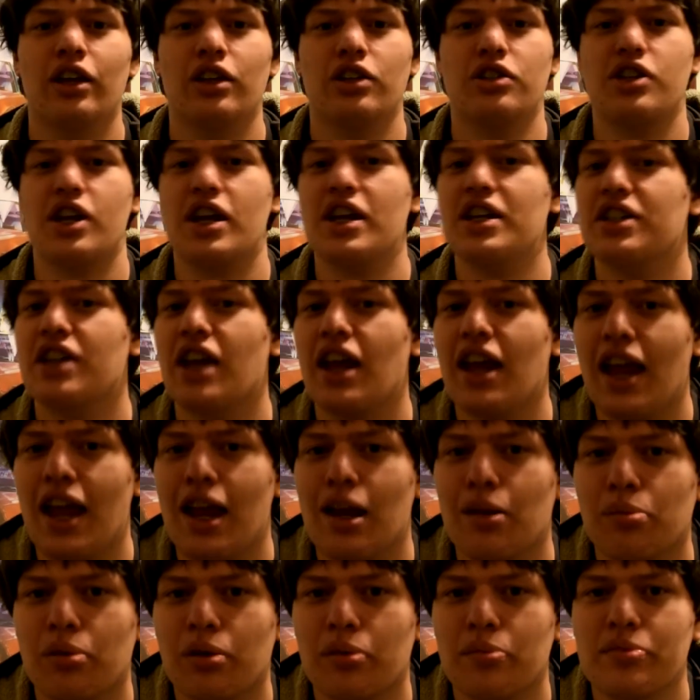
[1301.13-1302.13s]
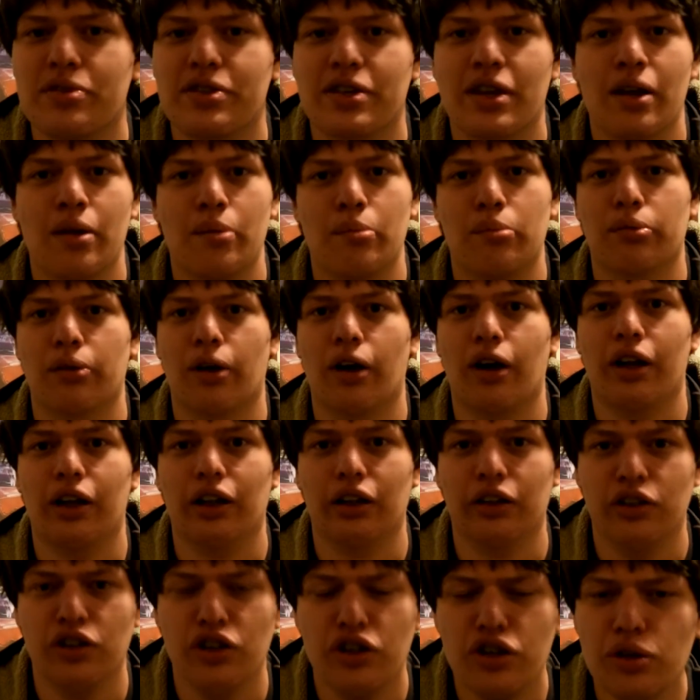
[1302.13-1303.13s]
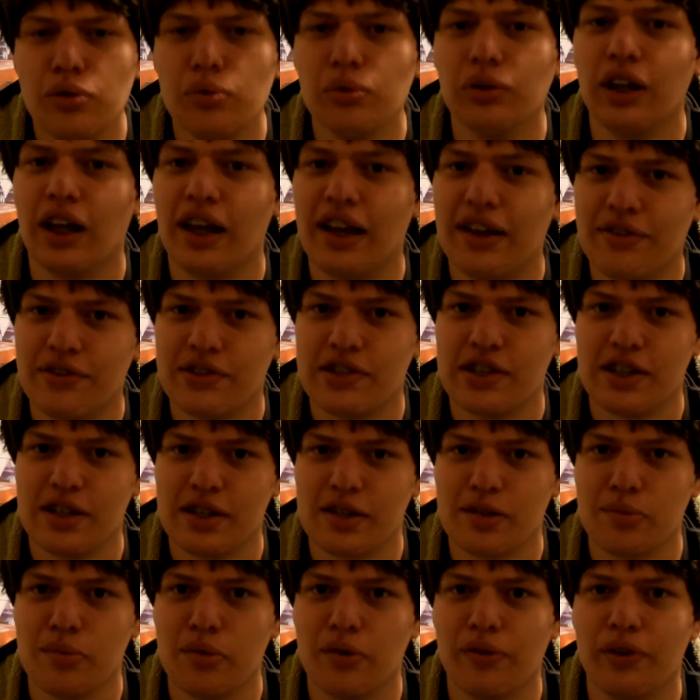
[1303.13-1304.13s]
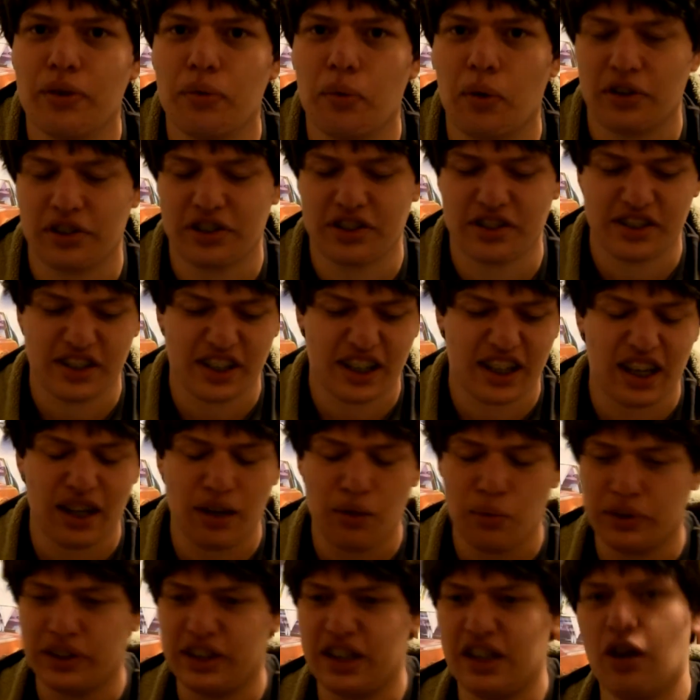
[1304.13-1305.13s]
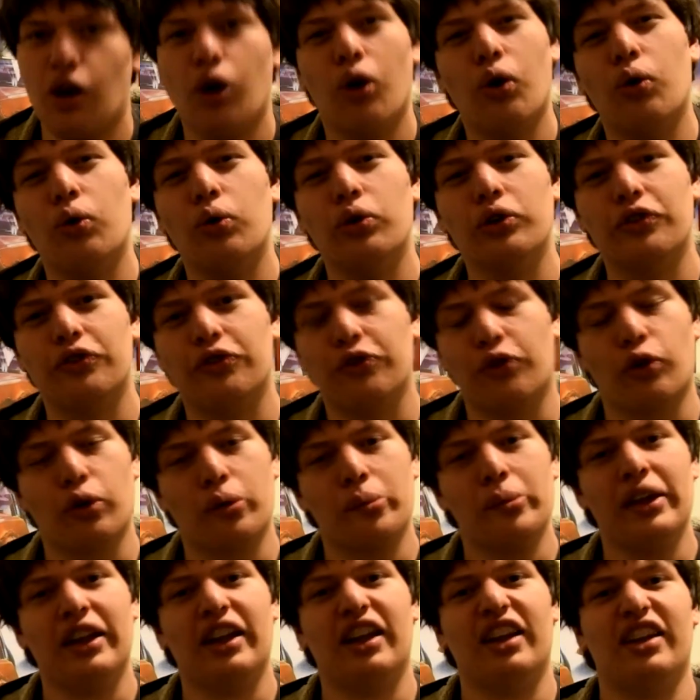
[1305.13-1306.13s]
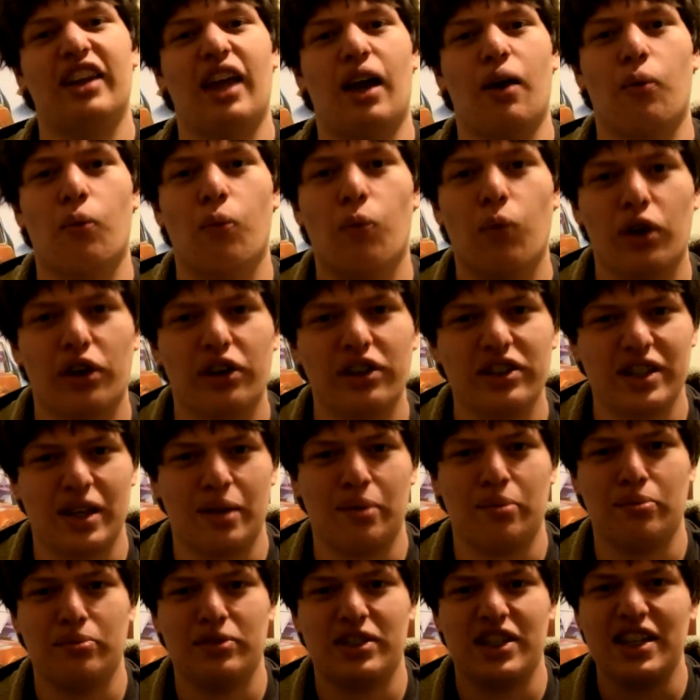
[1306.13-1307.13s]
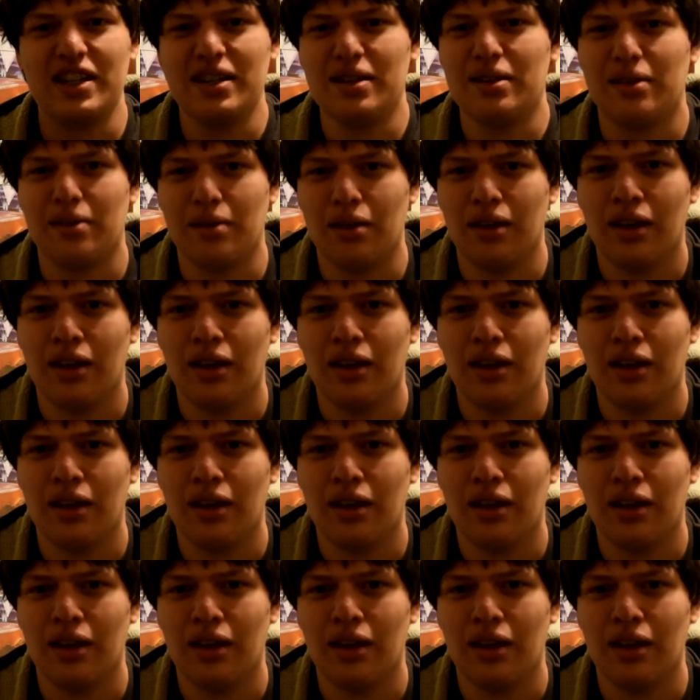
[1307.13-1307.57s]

J.J. Abrams brought new life to this movie while sticking with the old formula that worked and didn't